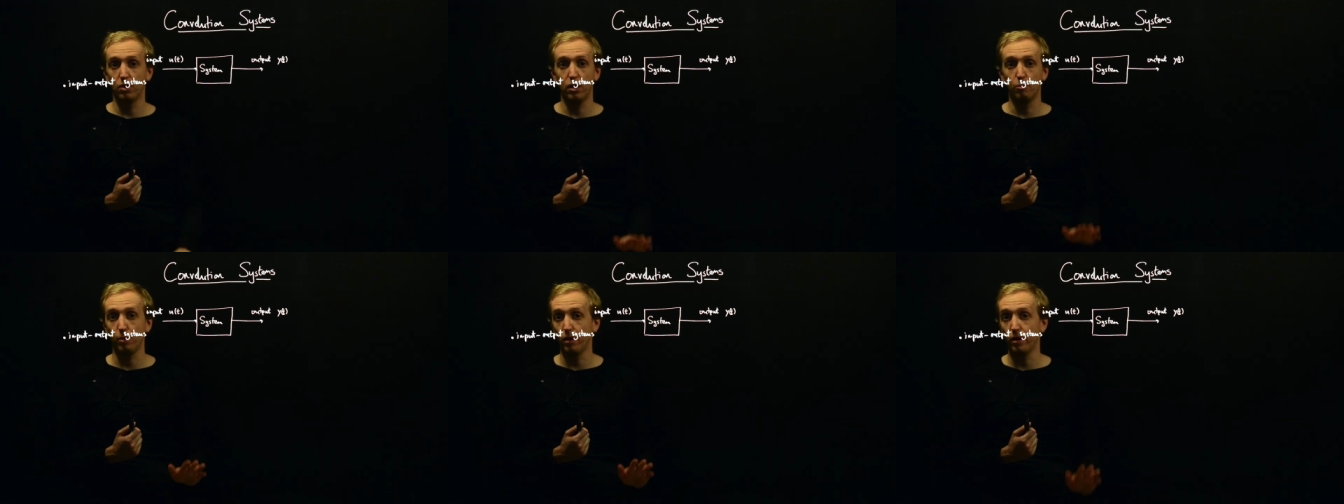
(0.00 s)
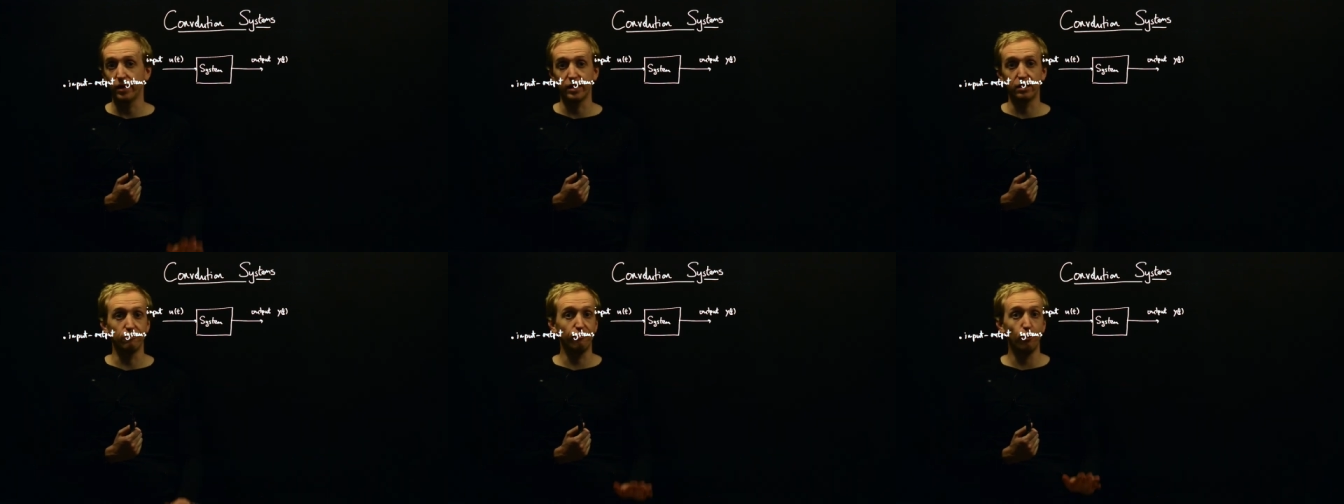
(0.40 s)

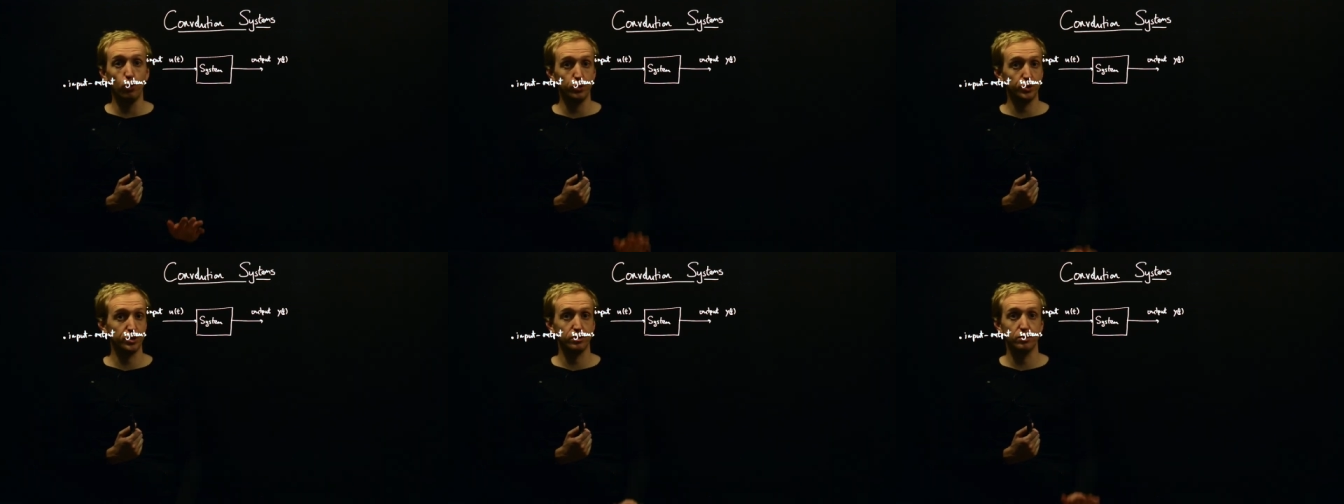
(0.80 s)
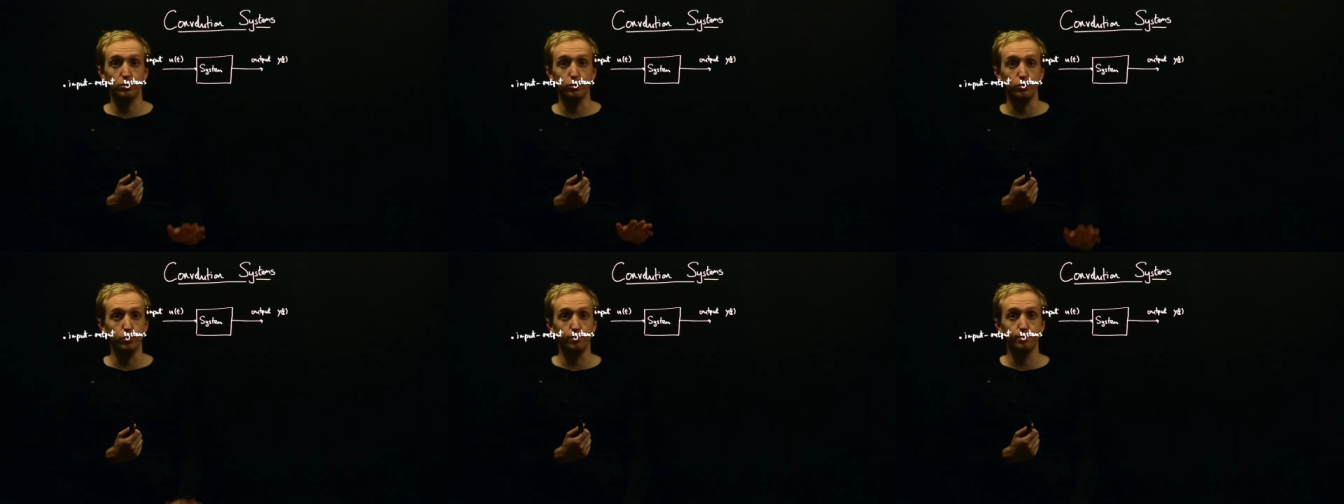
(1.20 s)
applying a force
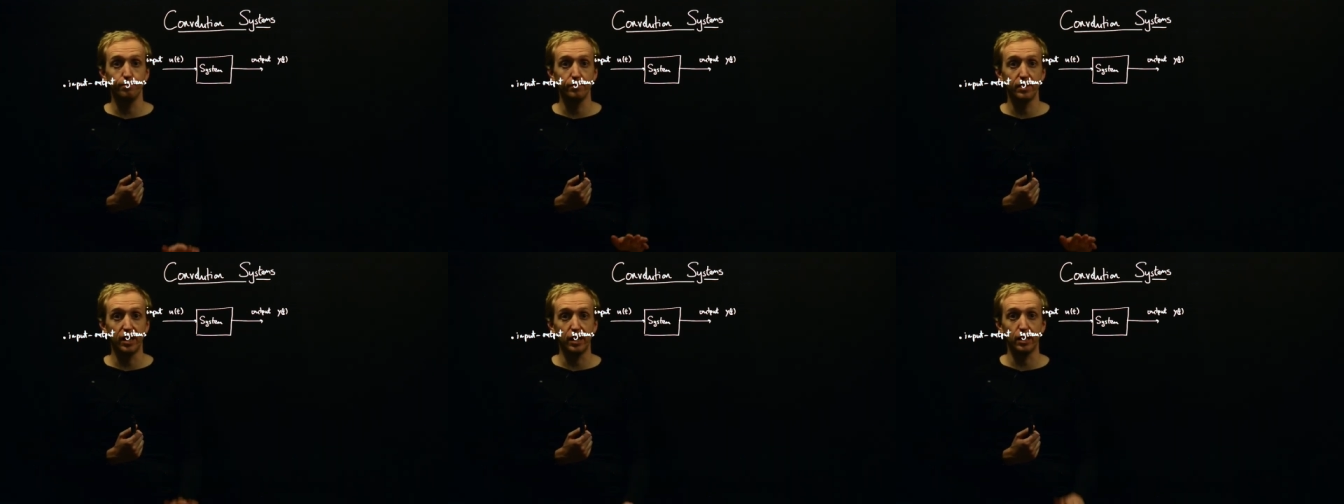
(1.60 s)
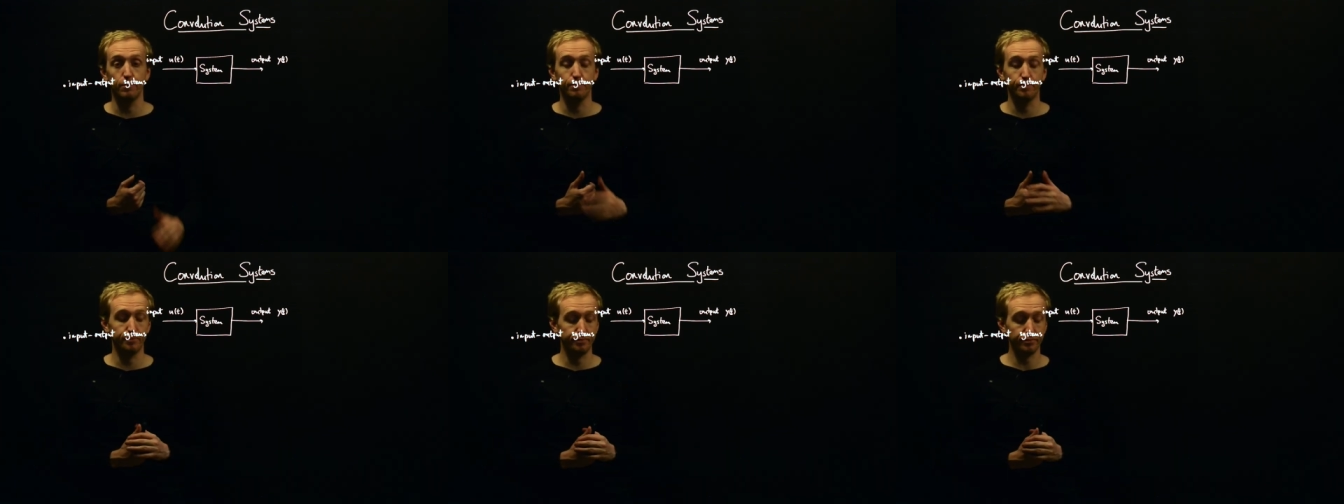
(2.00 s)
to
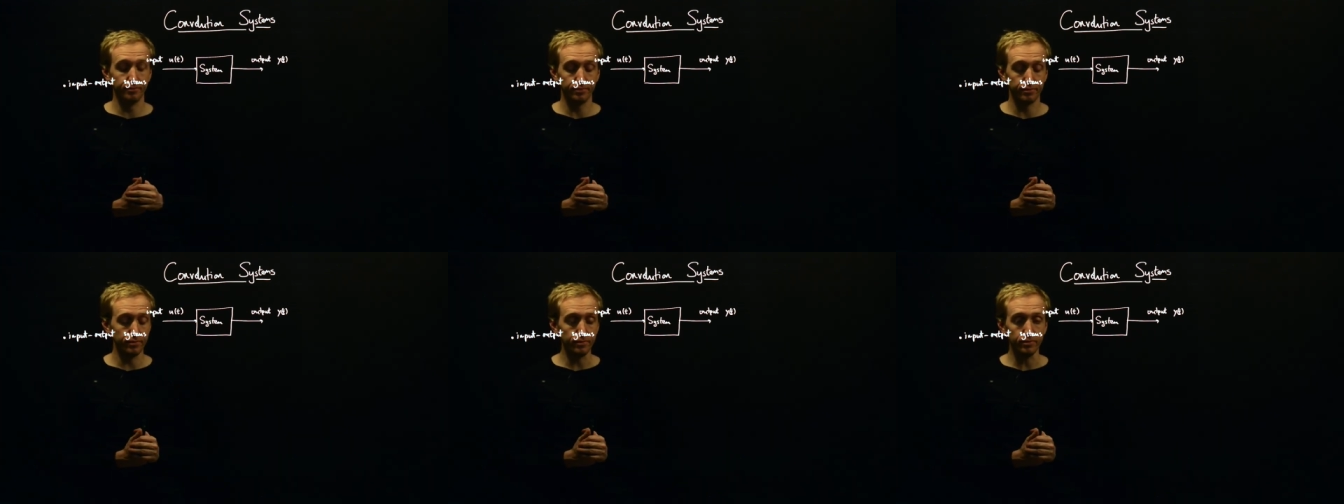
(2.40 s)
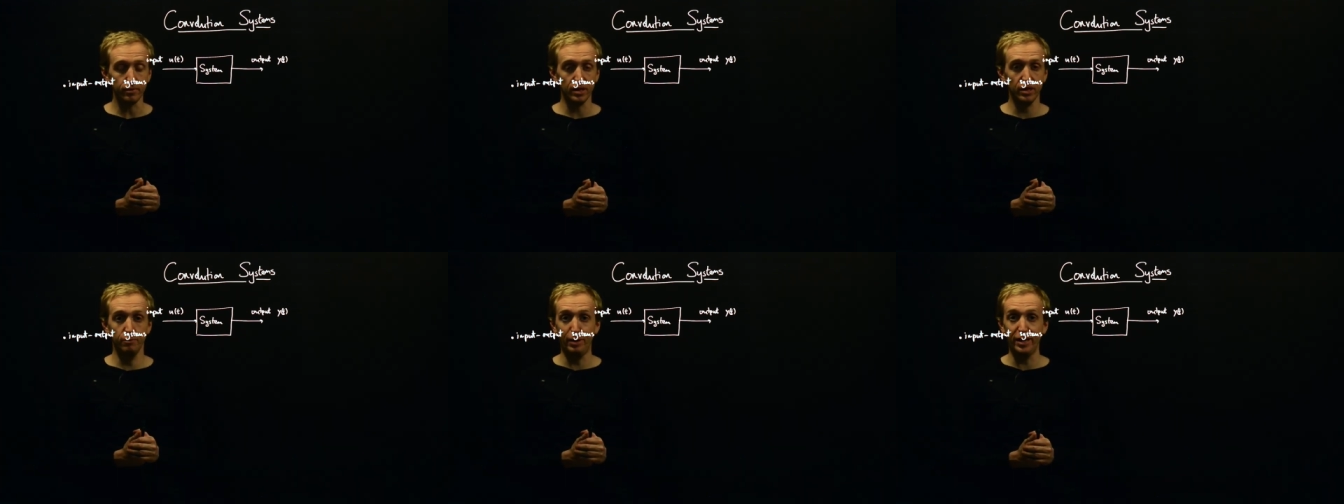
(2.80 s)
um,
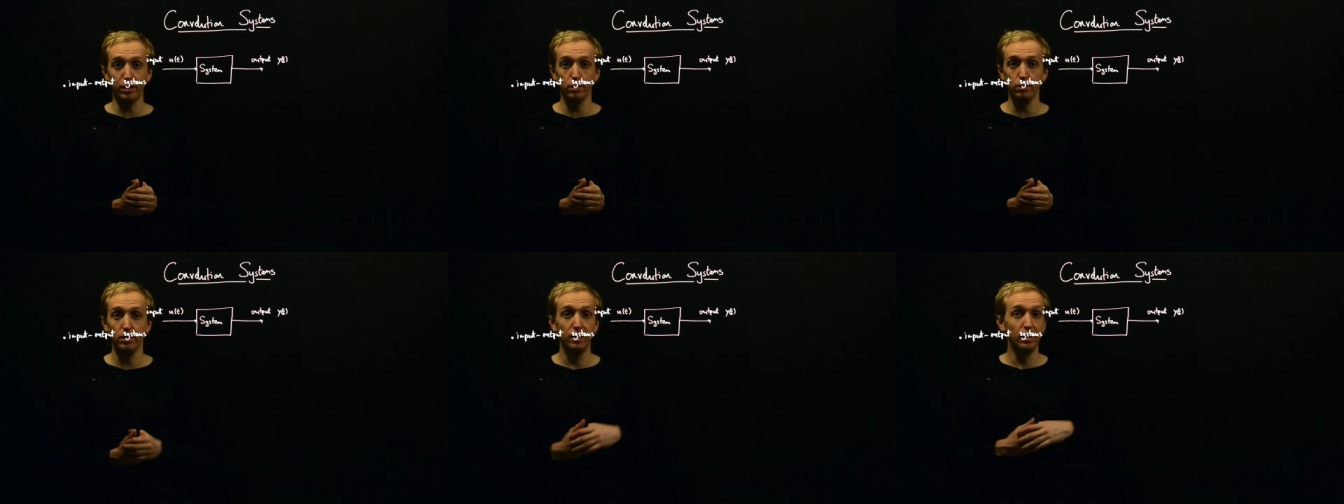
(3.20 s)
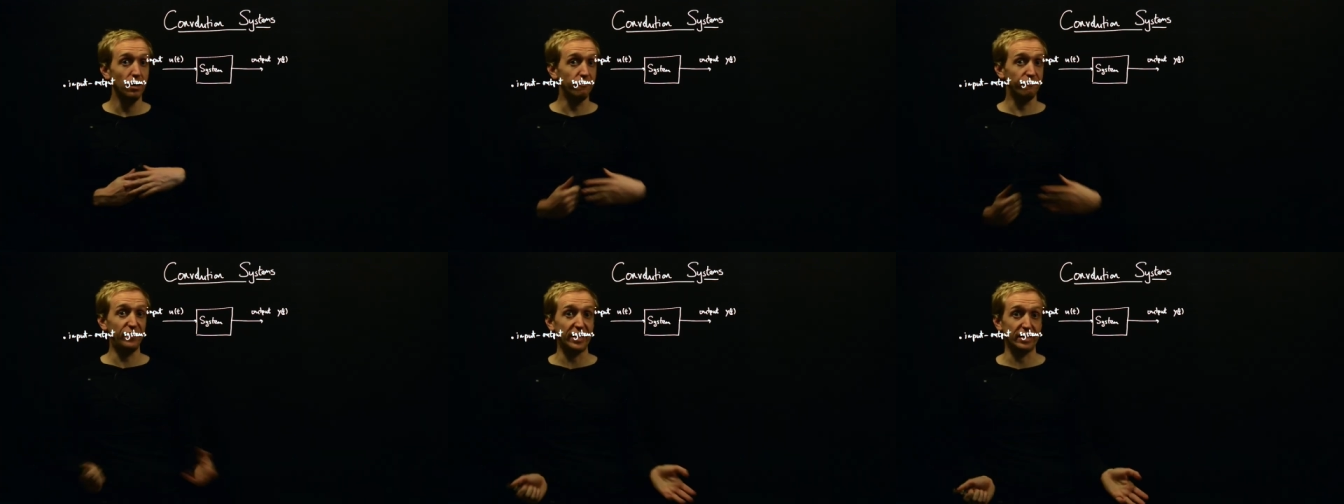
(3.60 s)
the pedal
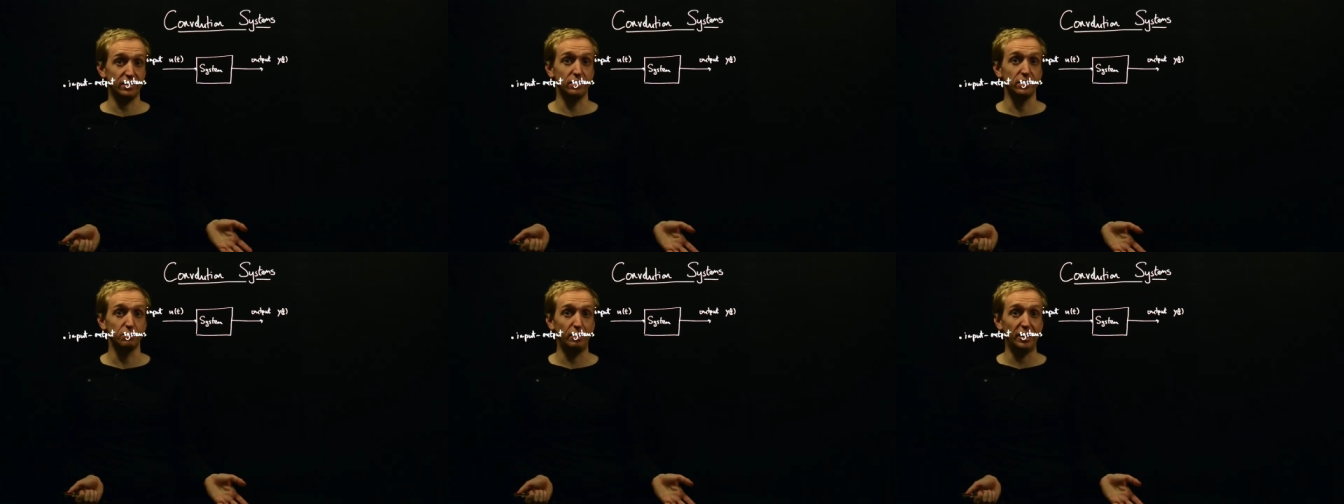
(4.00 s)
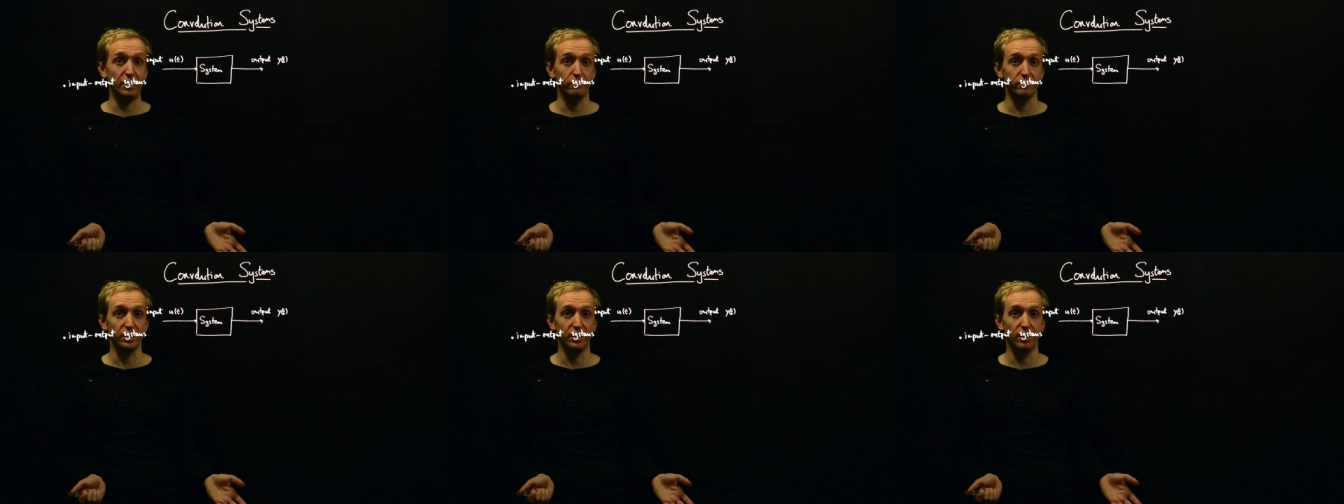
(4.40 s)
affects the
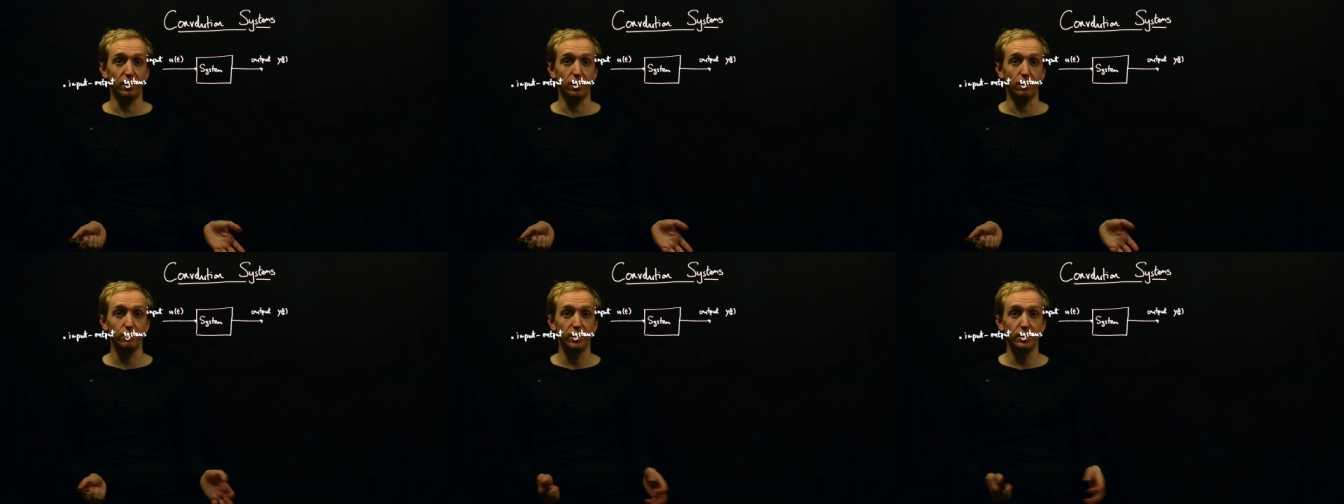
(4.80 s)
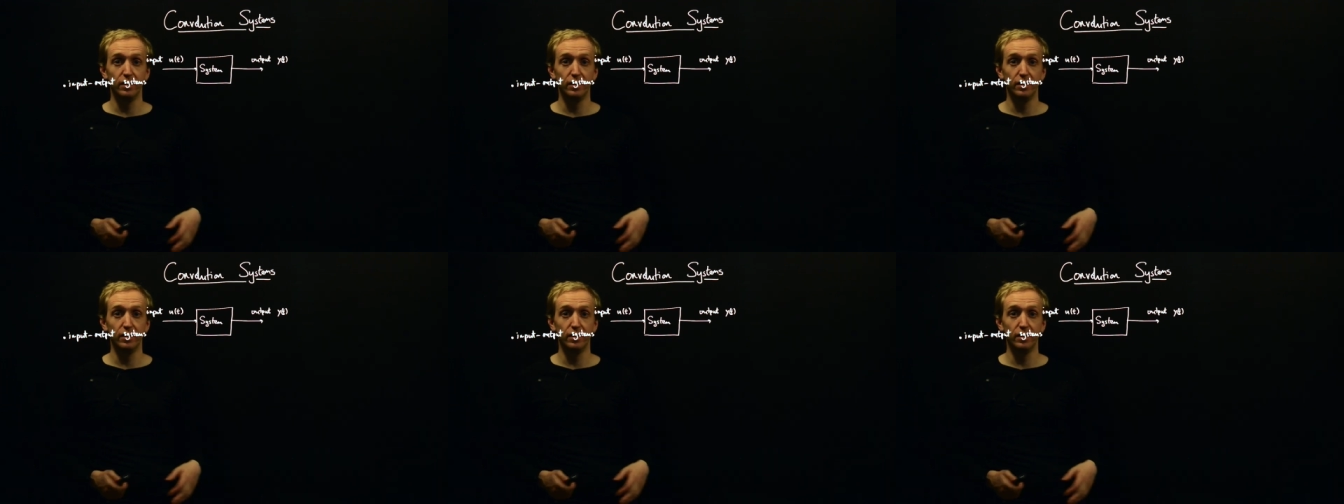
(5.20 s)
speed of the car.